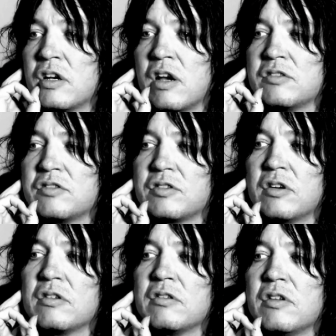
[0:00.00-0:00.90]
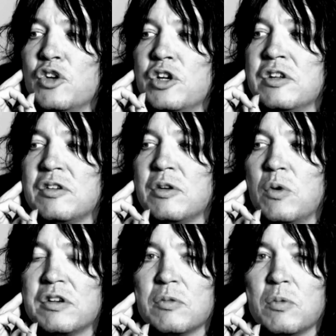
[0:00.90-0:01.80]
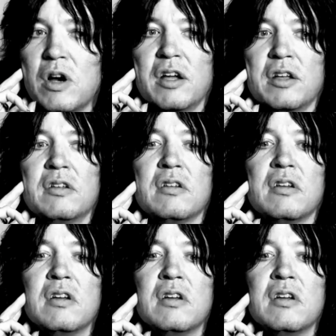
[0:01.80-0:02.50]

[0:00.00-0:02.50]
I started to wonder why,